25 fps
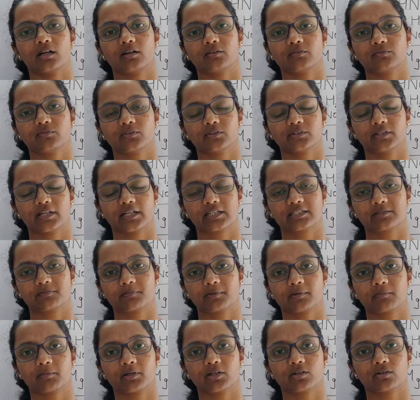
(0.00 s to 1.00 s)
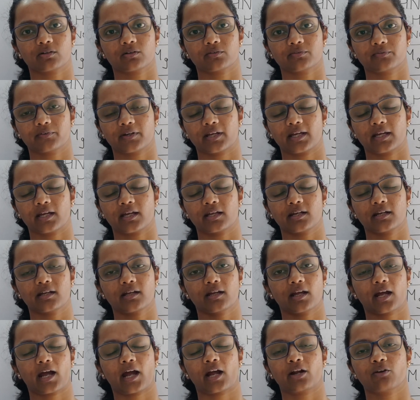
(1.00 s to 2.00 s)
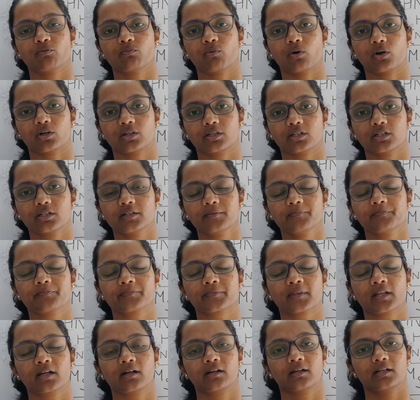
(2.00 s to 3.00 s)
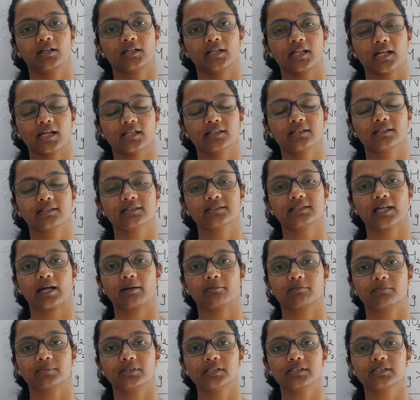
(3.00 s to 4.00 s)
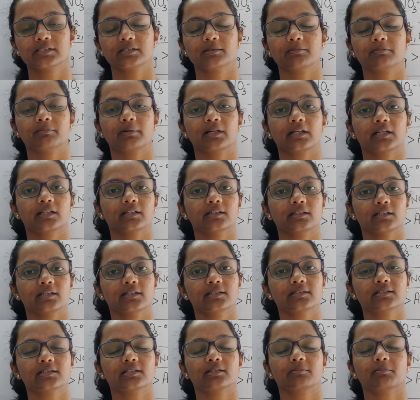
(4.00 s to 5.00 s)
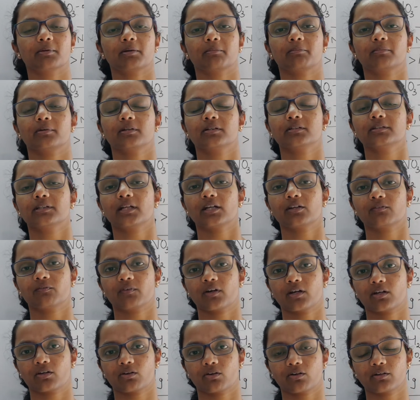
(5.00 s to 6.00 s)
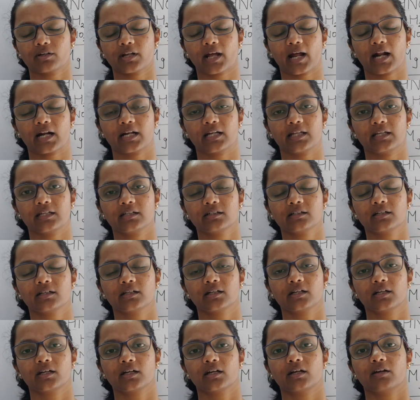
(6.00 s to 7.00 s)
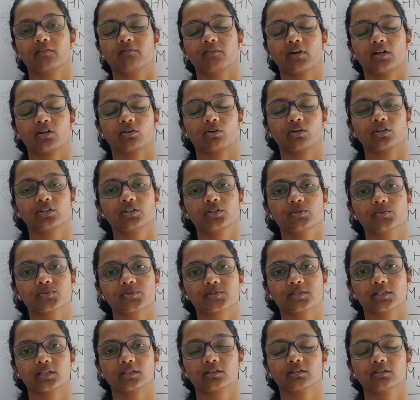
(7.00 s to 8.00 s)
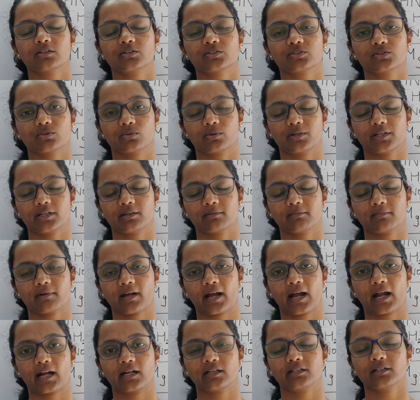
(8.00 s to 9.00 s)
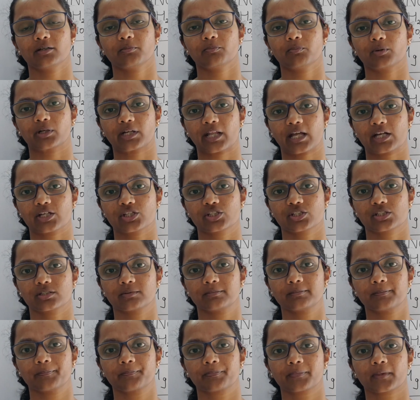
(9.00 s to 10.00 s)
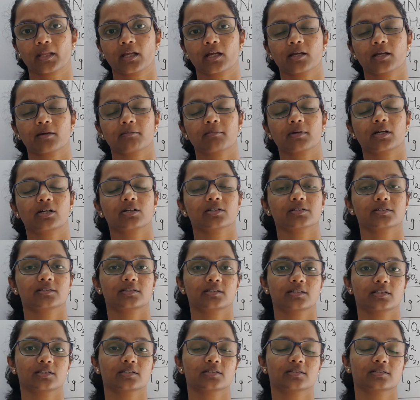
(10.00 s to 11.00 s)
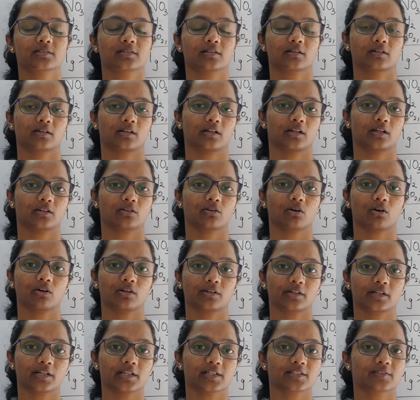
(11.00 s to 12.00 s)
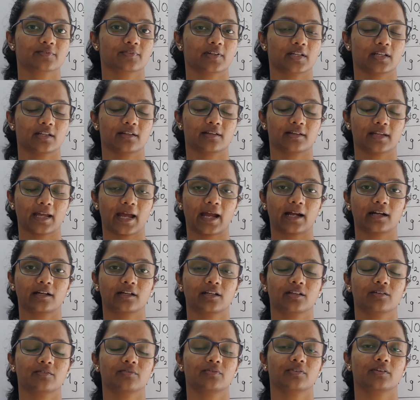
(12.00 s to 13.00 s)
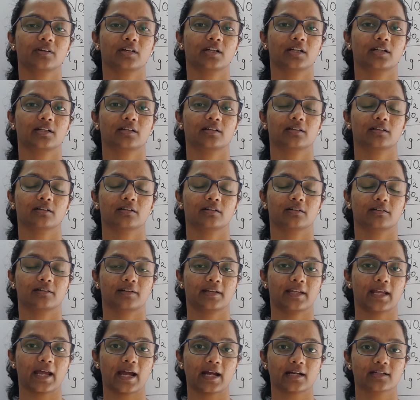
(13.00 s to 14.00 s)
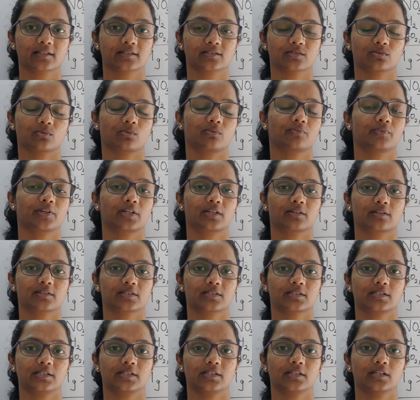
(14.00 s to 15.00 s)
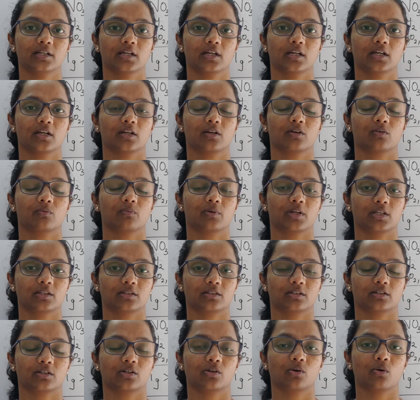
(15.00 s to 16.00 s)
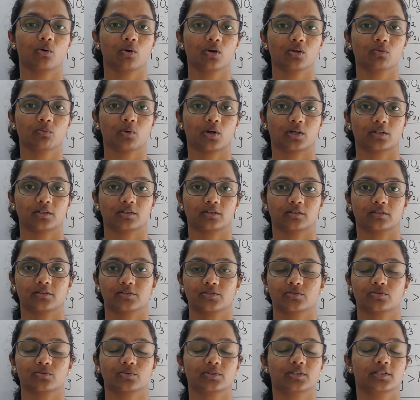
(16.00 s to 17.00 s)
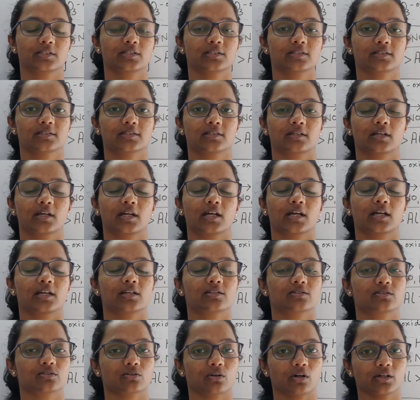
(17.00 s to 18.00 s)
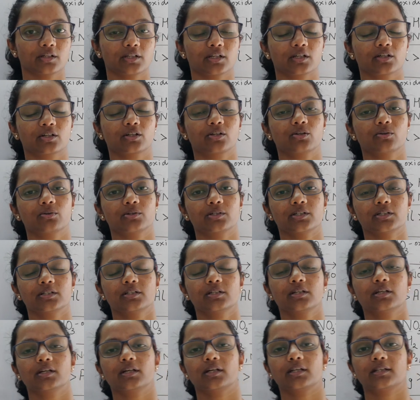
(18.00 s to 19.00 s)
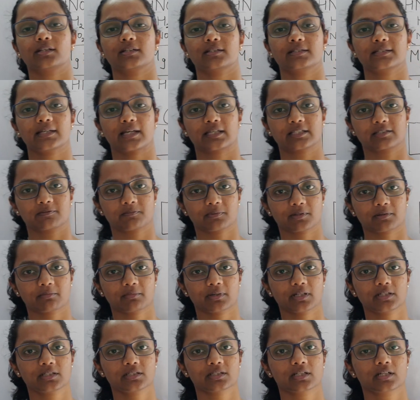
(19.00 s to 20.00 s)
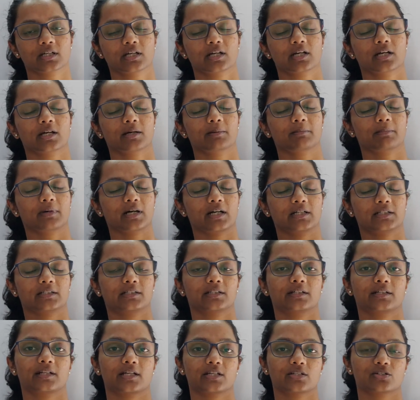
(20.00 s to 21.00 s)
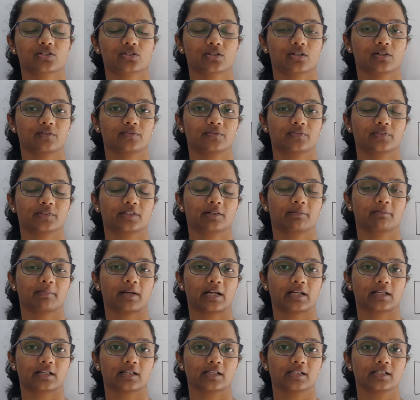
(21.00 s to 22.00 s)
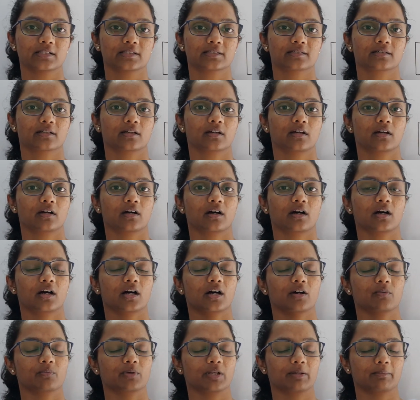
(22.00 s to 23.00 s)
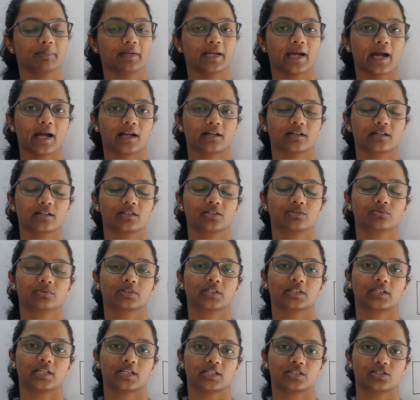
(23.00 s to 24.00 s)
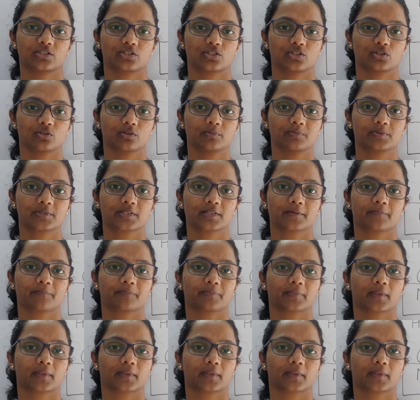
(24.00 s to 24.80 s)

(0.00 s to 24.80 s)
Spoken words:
for the experiment of air and water, take these samples. But in this, remember that we are not using sodium and potassium, because this, it already is very reactive. It reacts so vigorously with cold water. So this is not included in this experiment, but the rest of the metals will be added to the test tubes